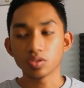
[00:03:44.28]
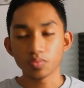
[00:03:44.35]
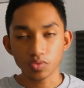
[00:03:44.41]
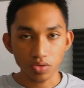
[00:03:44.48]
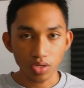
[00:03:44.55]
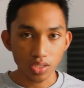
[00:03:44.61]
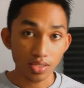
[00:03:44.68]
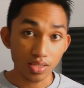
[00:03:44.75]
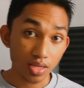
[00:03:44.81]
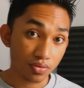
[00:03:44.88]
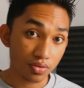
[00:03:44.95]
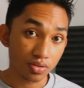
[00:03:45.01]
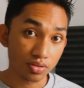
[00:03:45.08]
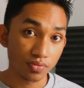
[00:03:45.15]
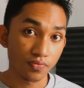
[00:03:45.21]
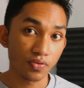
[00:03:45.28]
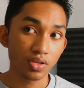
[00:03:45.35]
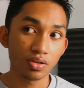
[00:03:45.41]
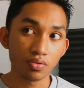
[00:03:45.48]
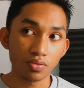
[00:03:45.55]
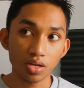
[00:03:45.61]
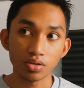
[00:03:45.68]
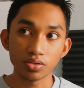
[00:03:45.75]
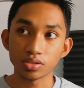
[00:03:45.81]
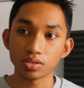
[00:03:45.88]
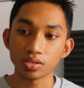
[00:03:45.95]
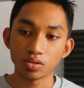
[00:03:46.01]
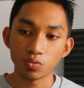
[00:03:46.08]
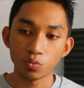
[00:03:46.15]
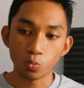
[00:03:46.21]
some trial and error to figure out
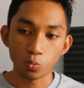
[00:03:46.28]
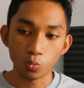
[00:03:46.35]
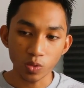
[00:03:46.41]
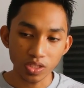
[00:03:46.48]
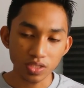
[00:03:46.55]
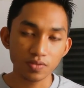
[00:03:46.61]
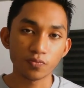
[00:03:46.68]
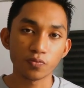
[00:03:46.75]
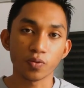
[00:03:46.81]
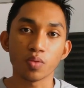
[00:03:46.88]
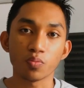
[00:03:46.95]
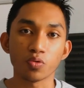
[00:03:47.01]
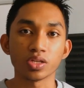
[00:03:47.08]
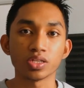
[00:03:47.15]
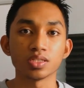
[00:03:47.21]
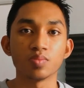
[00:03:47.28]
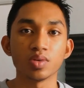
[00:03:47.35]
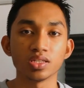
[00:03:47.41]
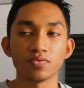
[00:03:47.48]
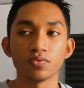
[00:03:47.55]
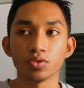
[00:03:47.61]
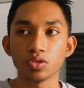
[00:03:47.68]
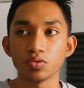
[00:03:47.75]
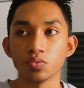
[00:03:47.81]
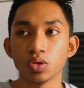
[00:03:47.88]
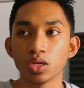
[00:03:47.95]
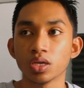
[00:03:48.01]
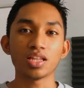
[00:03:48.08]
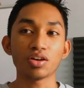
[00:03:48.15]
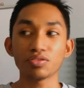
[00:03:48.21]
which framework is best for you.
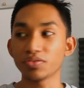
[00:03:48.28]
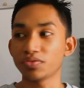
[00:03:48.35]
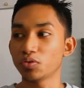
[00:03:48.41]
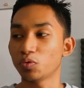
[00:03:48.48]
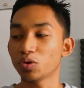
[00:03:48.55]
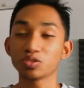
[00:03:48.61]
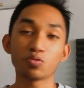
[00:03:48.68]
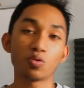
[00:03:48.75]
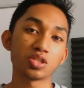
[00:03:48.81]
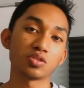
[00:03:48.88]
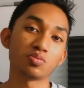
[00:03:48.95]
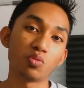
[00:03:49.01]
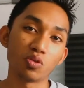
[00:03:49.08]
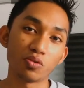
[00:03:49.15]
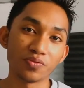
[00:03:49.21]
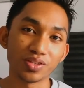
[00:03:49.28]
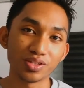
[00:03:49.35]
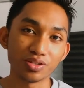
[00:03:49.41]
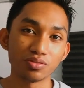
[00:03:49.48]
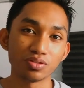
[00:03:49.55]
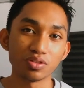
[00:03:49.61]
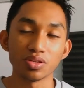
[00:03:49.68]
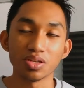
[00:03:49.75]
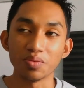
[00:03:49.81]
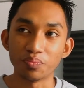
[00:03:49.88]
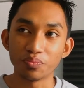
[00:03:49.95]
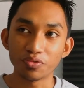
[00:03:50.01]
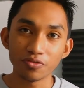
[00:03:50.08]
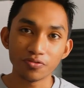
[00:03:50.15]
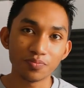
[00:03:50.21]
Now, if you want to watch more videos on
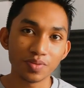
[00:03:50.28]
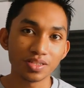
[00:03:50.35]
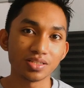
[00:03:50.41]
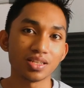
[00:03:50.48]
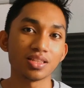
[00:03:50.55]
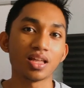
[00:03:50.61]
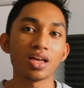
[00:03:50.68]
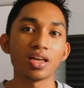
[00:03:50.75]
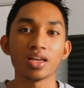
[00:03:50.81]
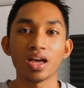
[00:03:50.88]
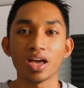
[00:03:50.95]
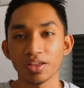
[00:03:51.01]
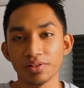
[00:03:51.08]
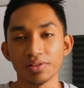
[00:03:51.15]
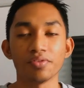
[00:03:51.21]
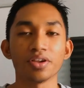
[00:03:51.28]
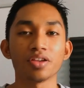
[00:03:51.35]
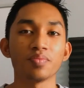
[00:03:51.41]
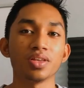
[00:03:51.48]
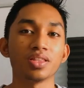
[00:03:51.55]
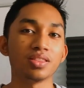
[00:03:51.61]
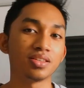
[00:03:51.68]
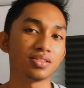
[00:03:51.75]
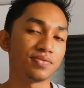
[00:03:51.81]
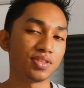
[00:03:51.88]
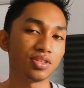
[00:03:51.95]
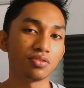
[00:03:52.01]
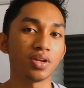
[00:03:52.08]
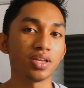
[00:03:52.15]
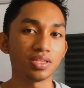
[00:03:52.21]
improvement, then I highly recommend this
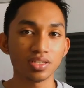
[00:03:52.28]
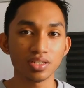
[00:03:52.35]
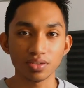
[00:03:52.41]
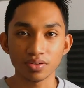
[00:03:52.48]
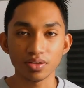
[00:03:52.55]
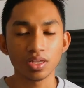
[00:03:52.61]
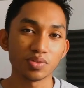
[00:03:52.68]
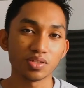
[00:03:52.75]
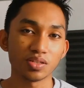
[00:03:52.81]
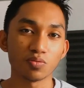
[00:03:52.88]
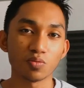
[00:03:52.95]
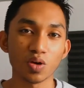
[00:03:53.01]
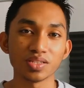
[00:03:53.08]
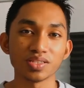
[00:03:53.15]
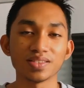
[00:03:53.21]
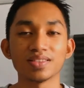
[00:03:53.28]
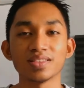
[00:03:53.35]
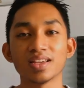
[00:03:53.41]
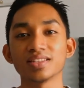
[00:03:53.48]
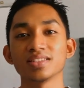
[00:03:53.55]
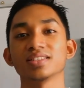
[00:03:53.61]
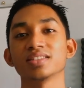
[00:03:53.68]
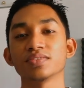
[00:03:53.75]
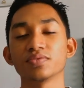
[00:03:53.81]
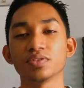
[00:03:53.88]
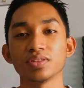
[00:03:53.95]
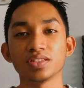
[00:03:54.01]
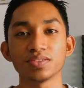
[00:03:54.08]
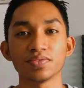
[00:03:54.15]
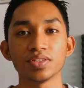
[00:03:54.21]
video right here. But otherwise, that is it for
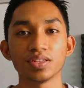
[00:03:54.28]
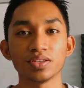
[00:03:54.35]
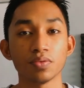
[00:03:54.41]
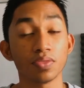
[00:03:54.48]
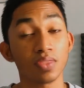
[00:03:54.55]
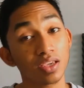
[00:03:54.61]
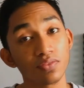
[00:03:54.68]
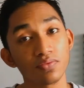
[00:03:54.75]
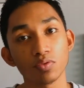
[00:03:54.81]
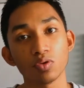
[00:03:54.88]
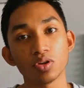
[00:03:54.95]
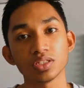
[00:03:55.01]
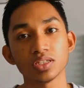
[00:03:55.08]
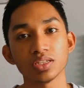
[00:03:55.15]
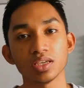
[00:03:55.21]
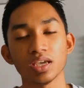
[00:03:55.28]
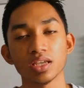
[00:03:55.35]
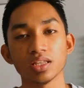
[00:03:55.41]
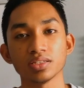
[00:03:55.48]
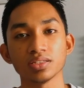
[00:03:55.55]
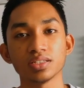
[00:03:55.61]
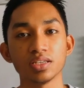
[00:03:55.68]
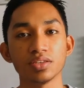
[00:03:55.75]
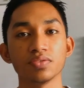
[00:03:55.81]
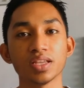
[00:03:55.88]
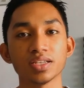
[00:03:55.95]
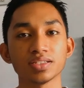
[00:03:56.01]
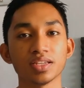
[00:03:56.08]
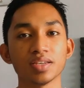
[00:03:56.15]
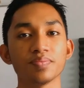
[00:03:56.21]
this video. Thank you for watching, and I'll see you
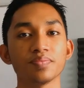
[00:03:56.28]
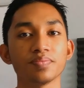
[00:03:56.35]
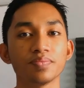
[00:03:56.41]
next time.